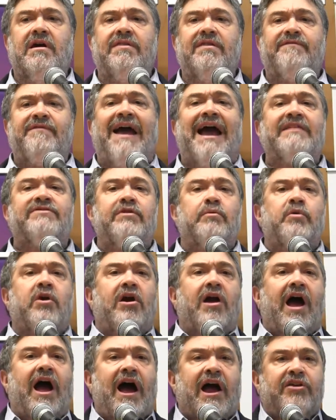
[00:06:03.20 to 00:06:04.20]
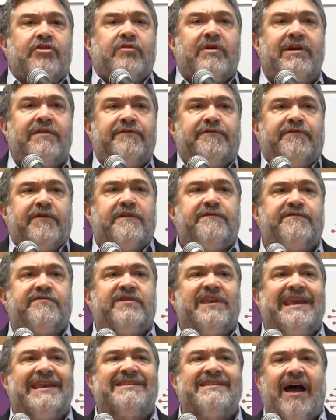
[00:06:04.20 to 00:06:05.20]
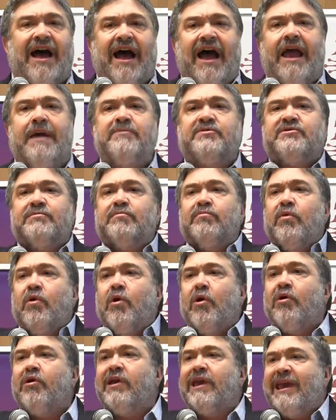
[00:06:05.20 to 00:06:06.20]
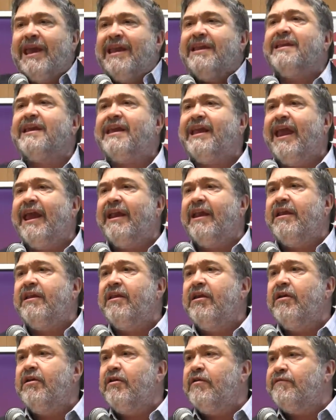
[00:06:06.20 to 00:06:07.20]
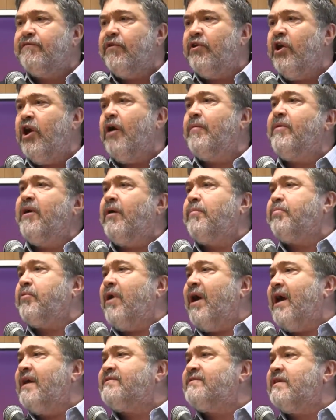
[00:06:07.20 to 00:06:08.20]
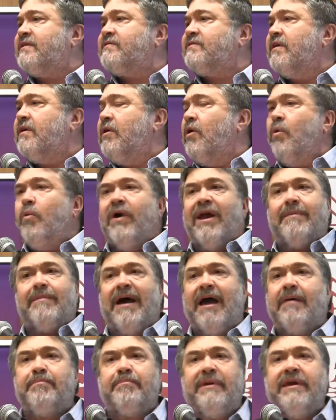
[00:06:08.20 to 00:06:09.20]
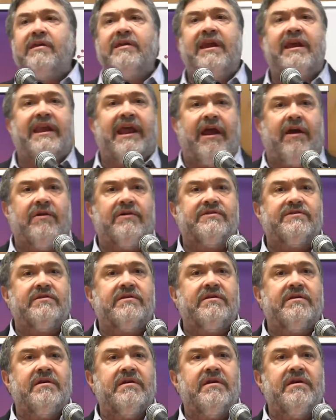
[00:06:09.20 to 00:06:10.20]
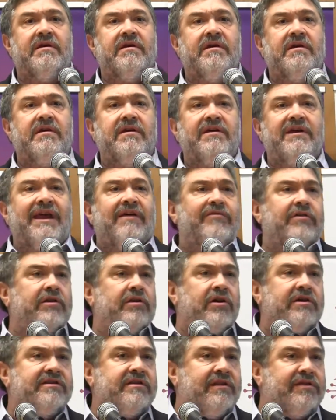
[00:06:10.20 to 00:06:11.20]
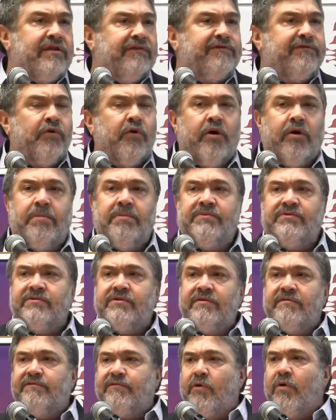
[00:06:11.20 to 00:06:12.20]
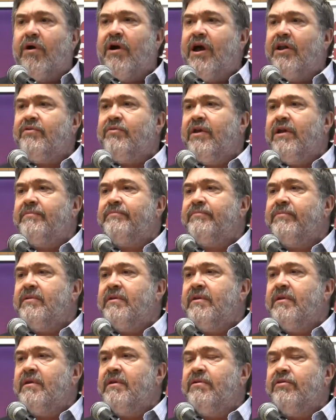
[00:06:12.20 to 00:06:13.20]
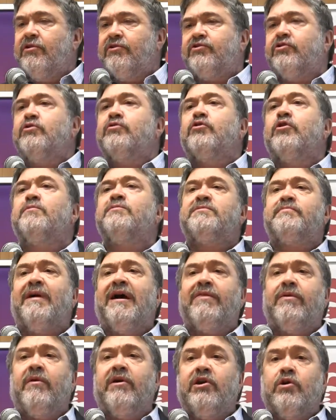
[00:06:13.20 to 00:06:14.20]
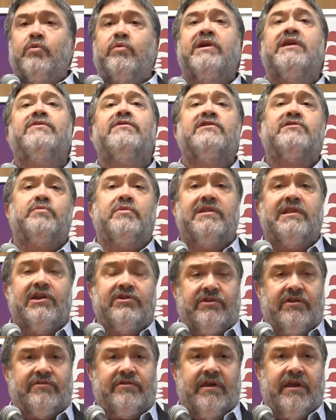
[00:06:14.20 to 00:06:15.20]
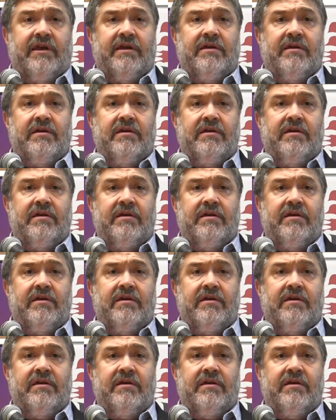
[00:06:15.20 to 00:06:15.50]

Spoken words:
The fact that we're 150 times more indicated for Nobel Prizes, what about billionaires? You ever looked at the Forbes 400? There are two groups, by the way, who read this religiously.